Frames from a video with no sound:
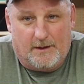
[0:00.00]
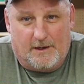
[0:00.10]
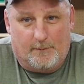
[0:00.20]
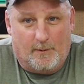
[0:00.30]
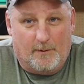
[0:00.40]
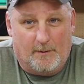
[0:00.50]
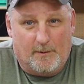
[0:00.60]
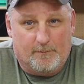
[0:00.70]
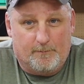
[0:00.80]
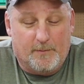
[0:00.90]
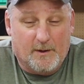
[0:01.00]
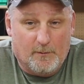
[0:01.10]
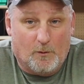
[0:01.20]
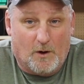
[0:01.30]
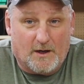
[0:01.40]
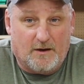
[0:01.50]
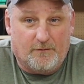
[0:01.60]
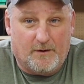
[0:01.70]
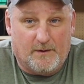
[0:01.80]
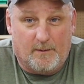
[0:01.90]
and I'm a big Milwaukee
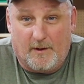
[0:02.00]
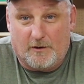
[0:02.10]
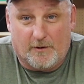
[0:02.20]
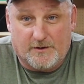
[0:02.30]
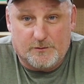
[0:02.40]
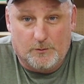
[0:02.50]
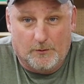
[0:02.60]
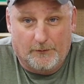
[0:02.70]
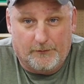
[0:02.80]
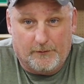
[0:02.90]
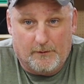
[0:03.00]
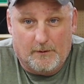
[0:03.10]
fan. They make great tools,